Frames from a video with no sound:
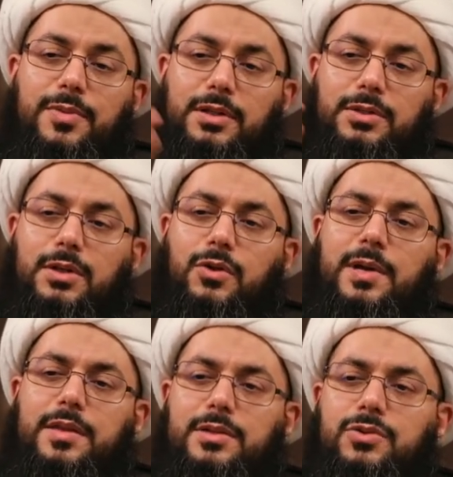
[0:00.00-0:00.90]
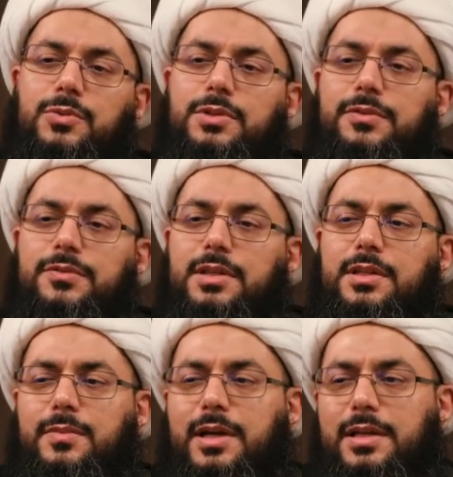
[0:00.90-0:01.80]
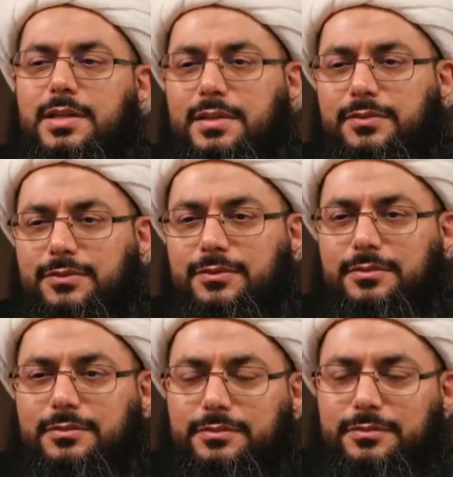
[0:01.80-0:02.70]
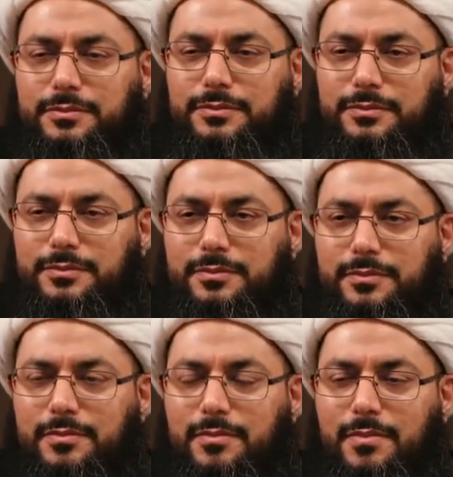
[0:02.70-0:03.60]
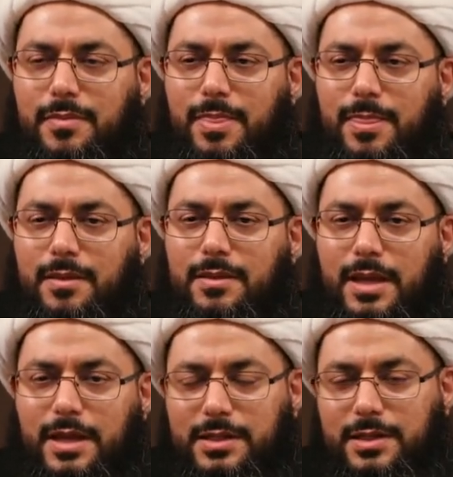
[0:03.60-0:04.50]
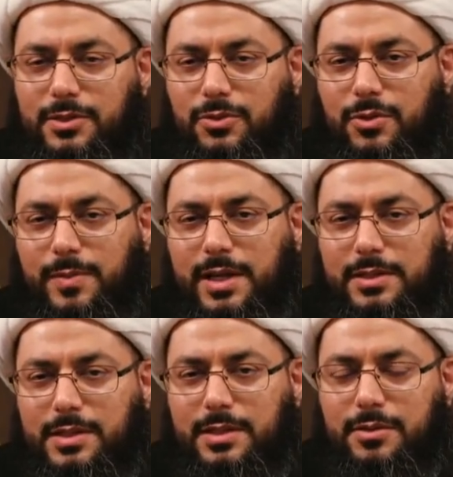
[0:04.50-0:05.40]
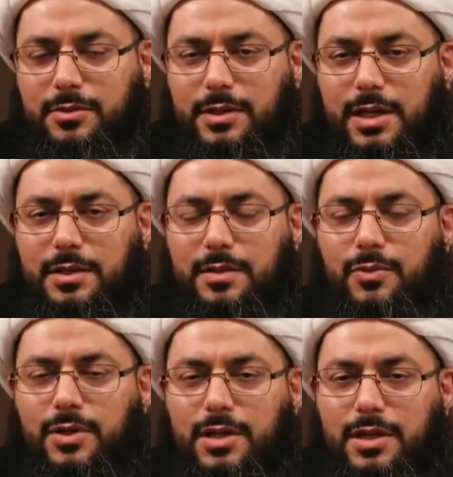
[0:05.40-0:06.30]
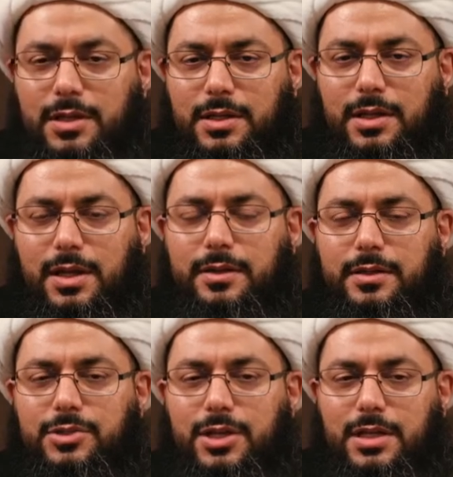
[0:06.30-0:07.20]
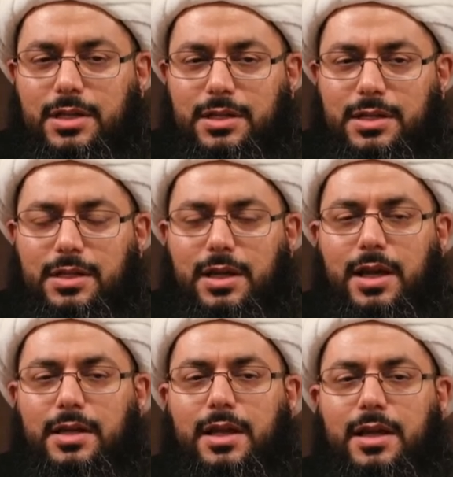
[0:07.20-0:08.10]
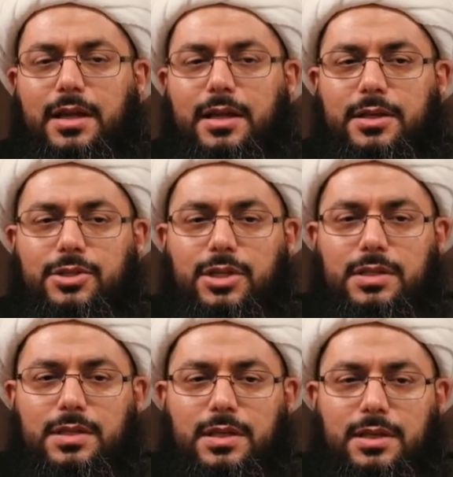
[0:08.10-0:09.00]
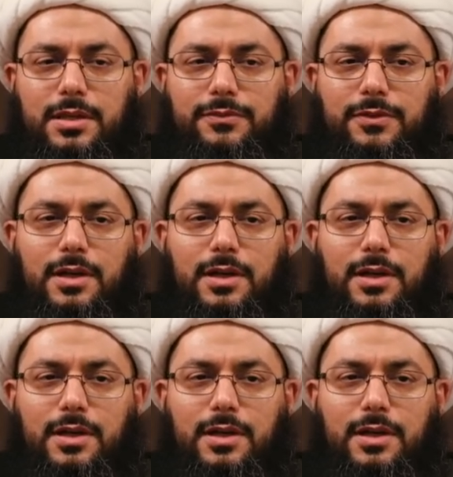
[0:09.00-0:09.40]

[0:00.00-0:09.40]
We don't have that practice, but you do have that practice, unfortunately. You have a narration in Al Bukhari of his men, of Aisha.